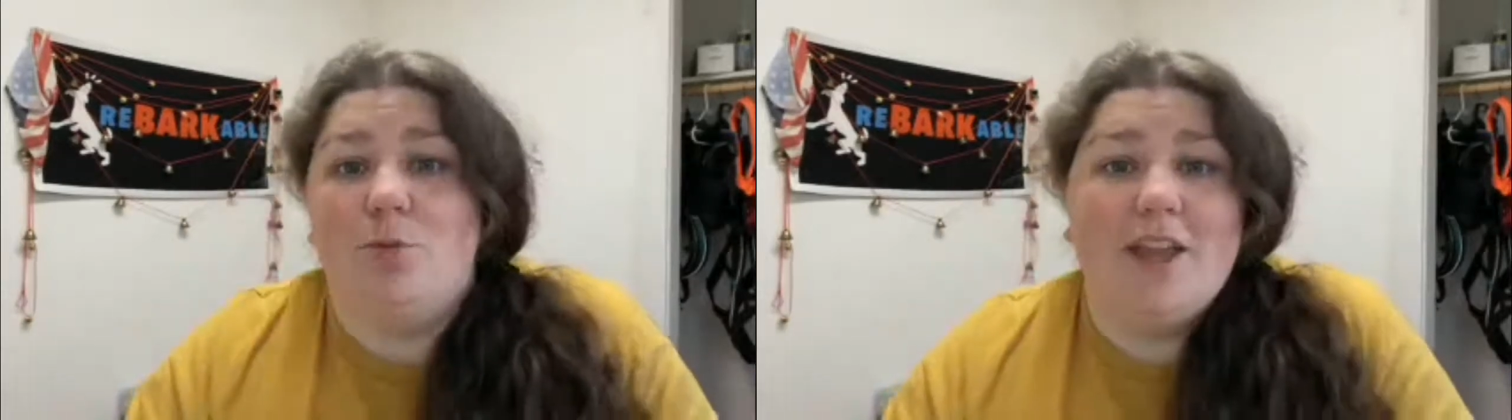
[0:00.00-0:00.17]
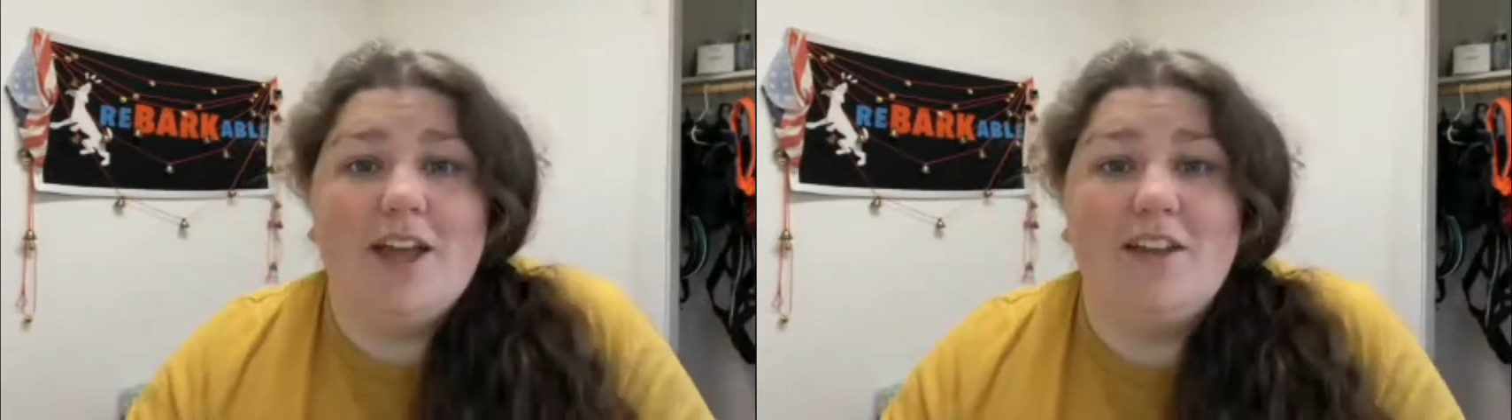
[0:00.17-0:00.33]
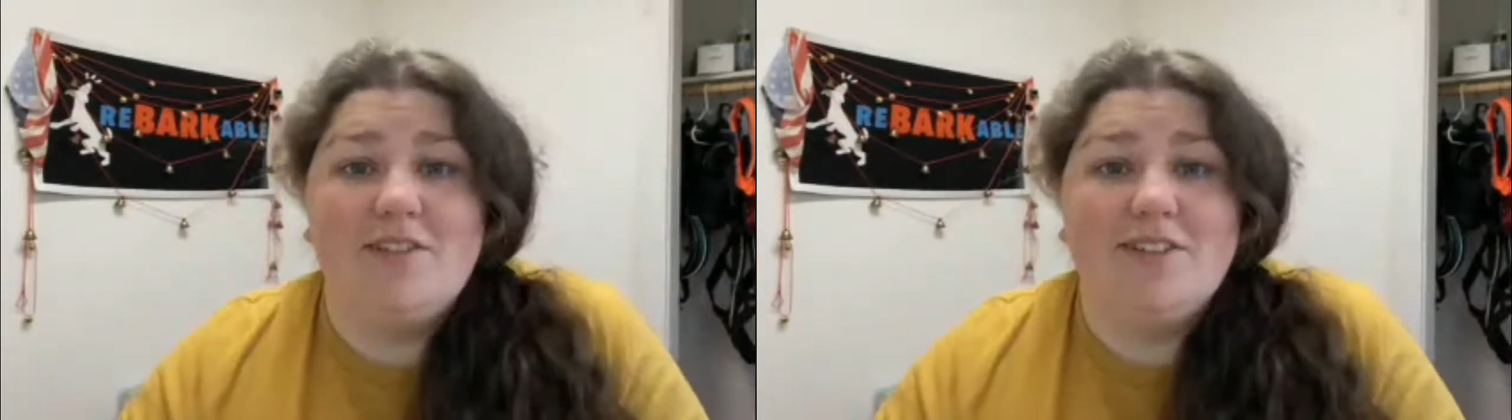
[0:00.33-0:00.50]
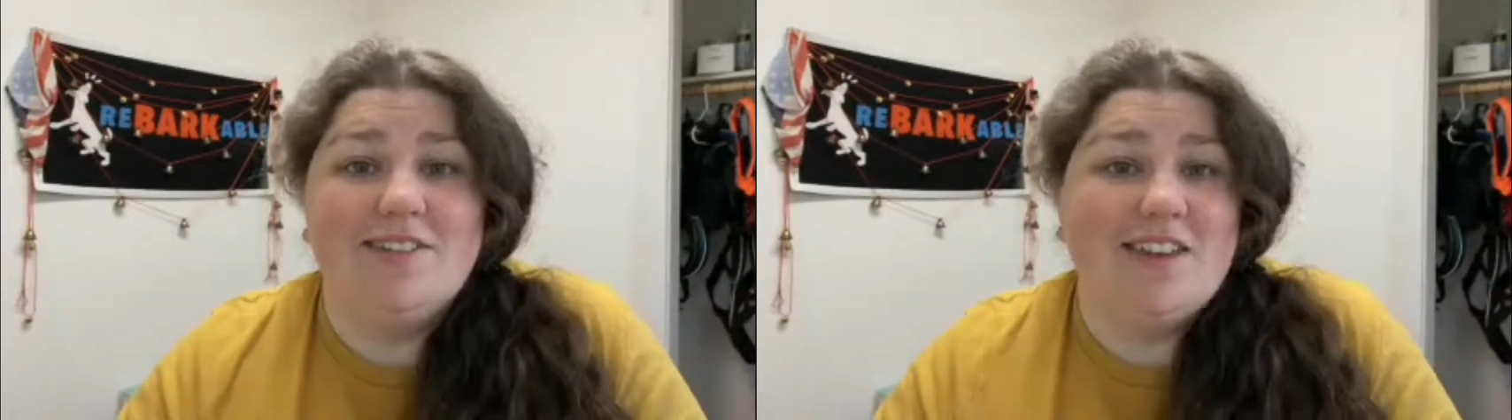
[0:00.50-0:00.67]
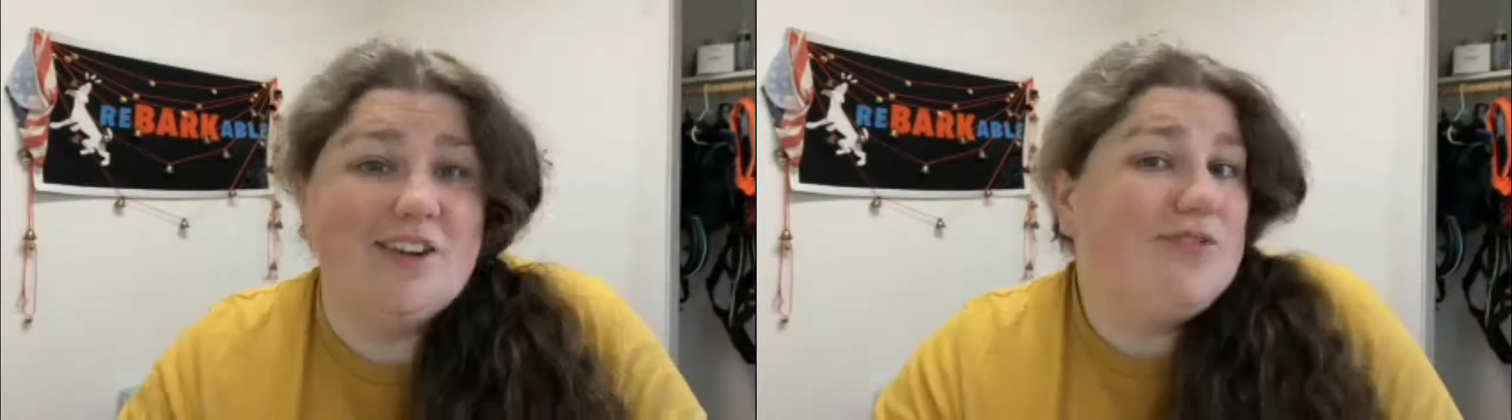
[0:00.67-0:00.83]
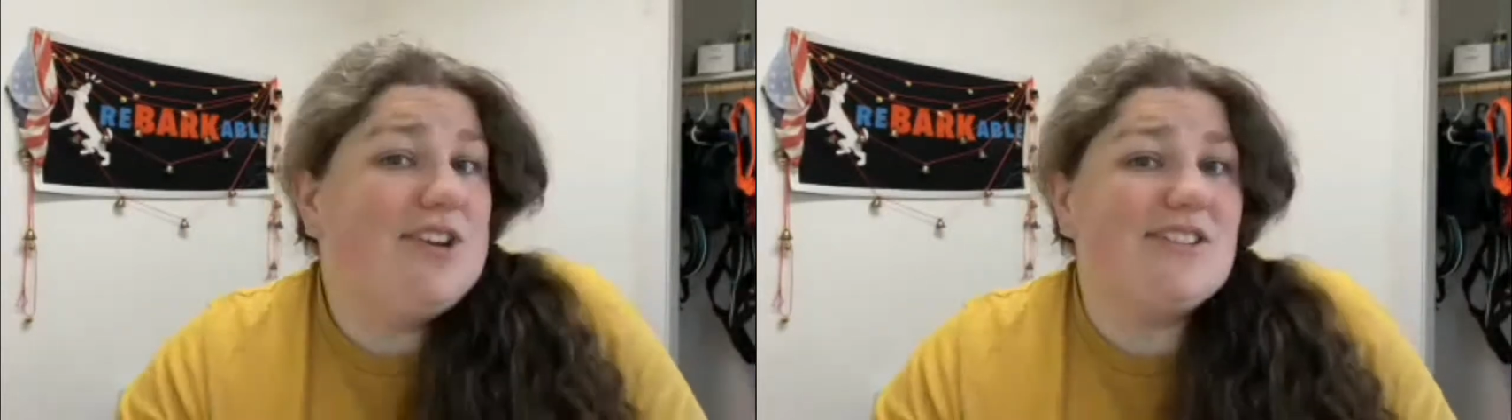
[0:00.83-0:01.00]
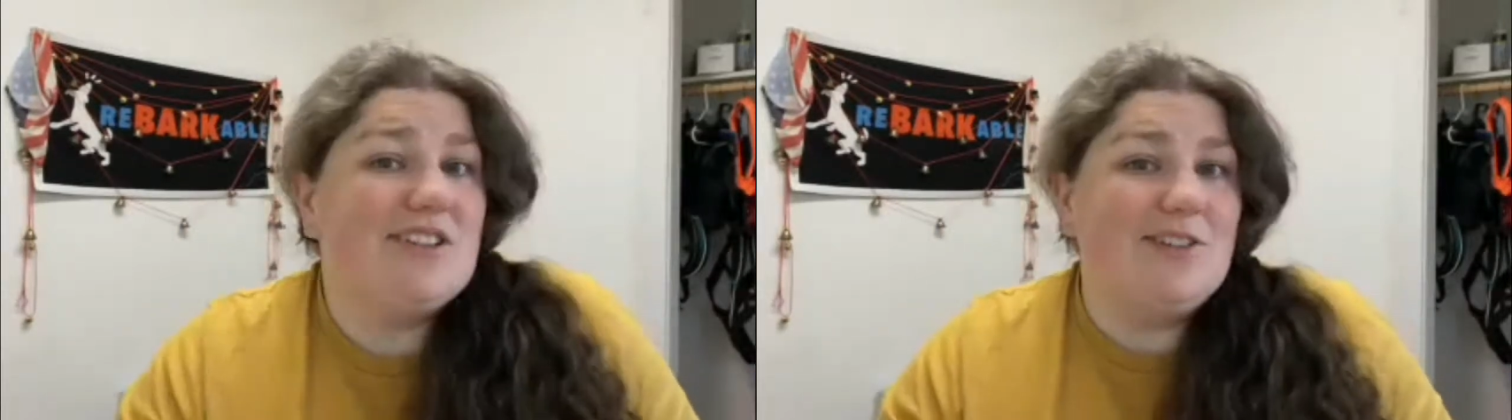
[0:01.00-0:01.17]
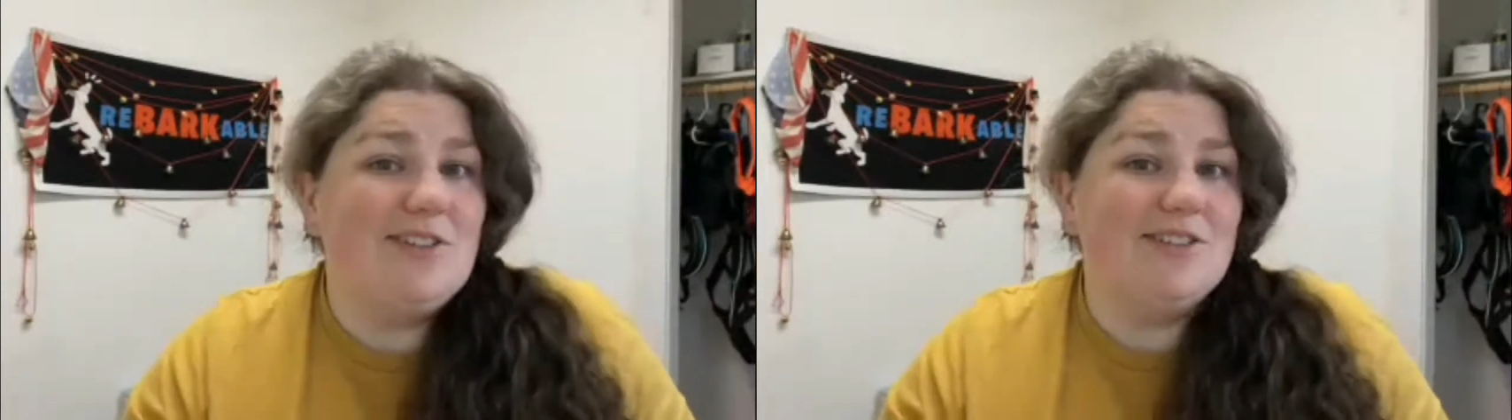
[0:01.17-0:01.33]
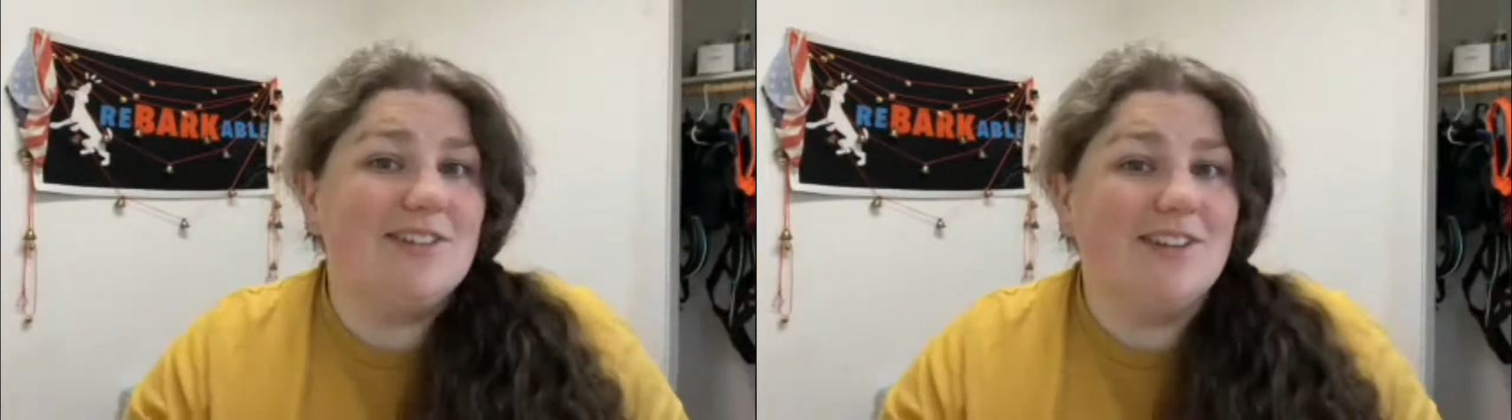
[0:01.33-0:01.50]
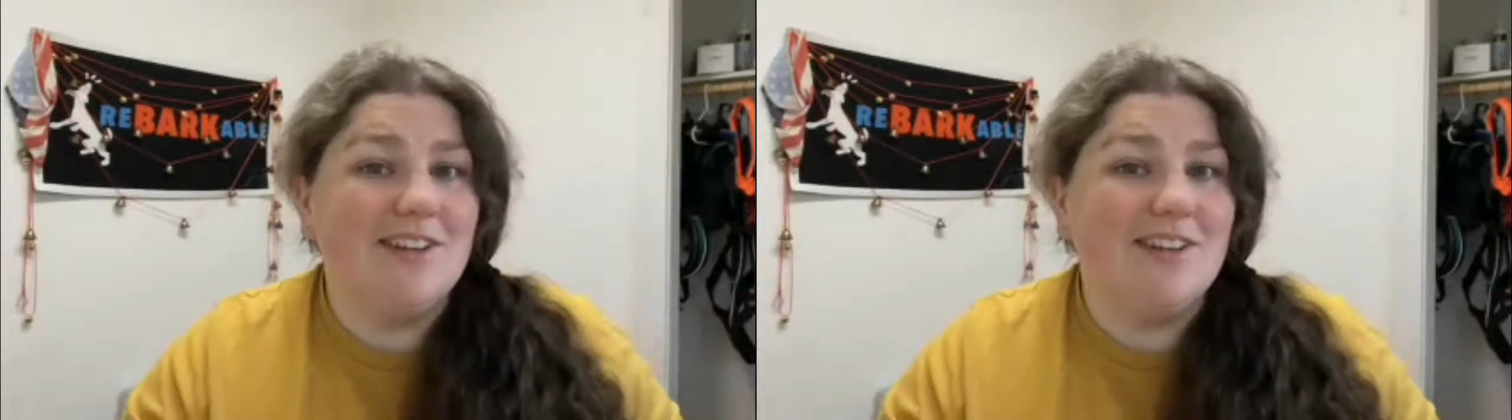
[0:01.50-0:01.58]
behaviors in rescues.